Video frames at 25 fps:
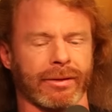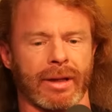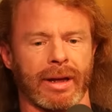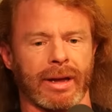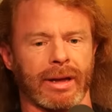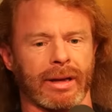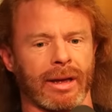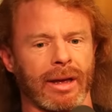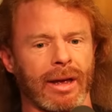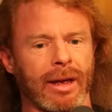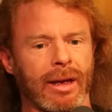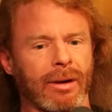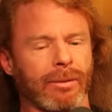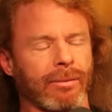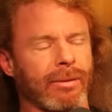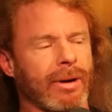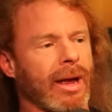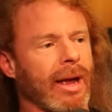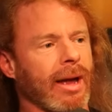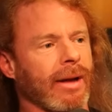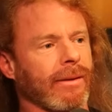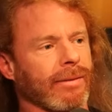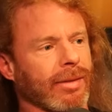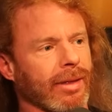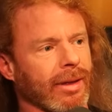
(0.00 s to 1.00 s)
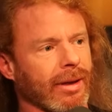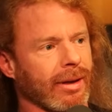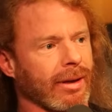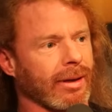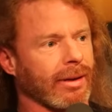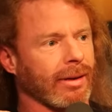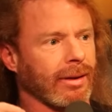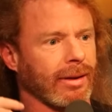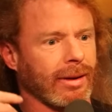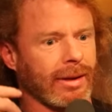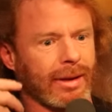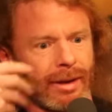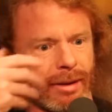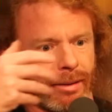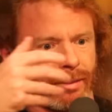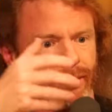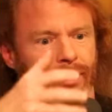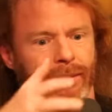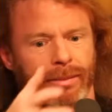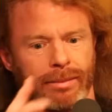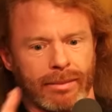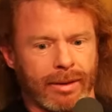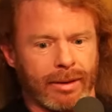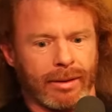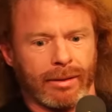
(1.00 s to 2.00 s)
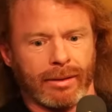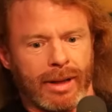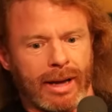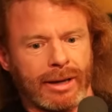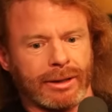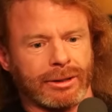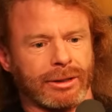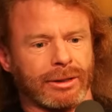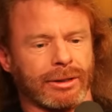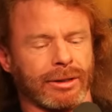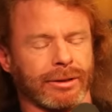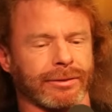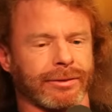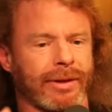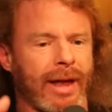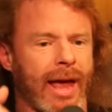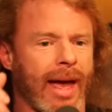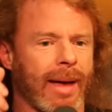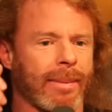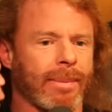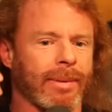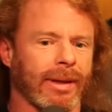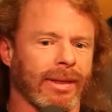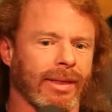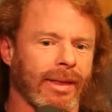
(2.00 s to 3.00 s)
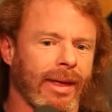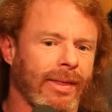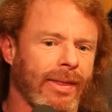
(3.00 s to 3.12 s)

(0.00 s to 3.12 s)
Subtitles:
Like, we have the, you know, the election just happened,